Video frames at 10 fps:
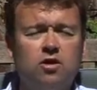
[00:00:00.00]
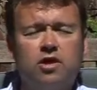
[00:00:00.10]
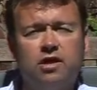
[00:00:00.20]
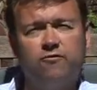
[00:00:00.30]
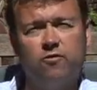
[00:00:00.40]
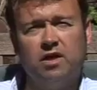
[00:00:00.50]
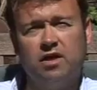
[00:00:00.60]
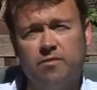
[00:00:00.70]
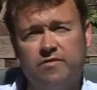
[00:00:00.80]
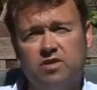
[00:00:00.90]
to look at it from a
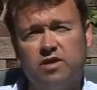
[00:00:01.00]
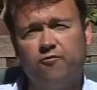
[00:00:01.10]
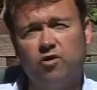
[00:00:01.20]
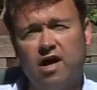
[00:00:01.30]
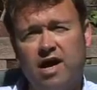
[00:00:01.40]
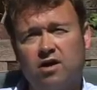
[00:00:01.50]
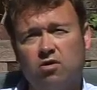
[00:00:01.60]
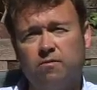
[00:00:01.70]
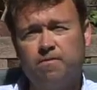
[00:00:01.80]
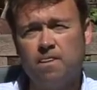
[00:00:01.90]
little bit of a different
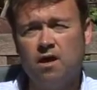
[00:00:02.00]
angle.